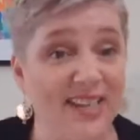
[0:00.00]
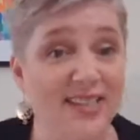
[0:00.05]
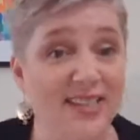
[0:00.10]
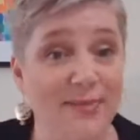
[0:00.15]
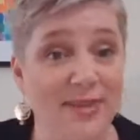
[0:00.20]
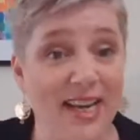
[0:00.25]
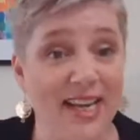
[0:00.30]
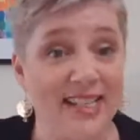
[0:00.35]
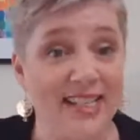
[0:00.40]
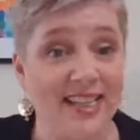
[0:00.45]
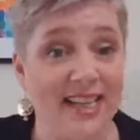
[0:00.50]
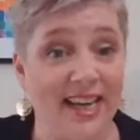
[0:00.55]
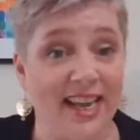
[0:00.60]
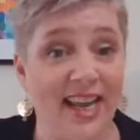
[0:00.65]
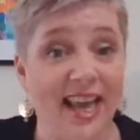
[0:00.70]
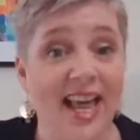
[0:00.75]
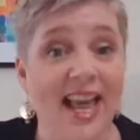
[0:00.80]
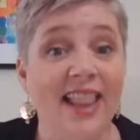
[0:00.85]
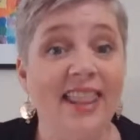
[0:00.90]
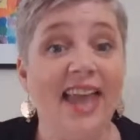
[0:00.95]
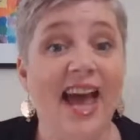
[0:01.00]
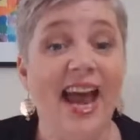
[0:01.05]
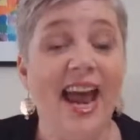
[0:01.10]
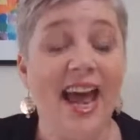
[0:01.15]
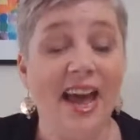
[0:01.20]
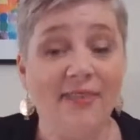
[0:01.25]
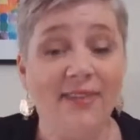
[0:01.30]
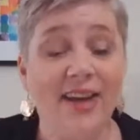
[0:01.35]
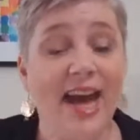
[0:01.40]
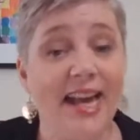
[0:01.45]
some testing. They
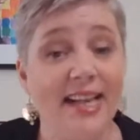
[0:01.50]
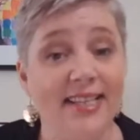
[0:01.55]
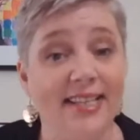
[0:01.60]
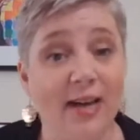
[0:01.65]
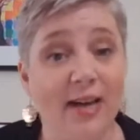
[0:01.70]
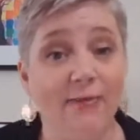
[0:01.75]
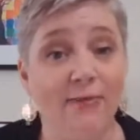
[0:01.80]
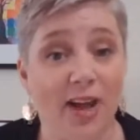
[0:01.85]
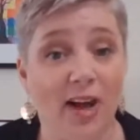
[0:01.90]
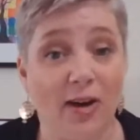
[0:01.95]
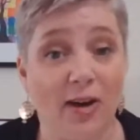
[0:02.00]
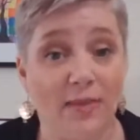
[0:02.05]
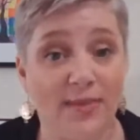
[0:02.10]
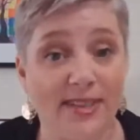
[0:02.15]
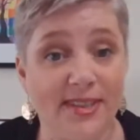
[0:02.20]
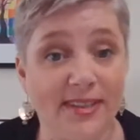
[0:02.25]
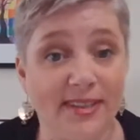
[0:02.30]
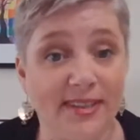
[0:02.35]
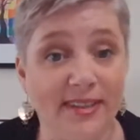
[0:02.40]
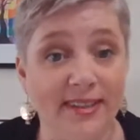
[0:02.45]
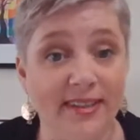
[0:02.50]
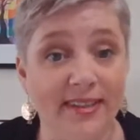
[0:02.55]
have had some flops.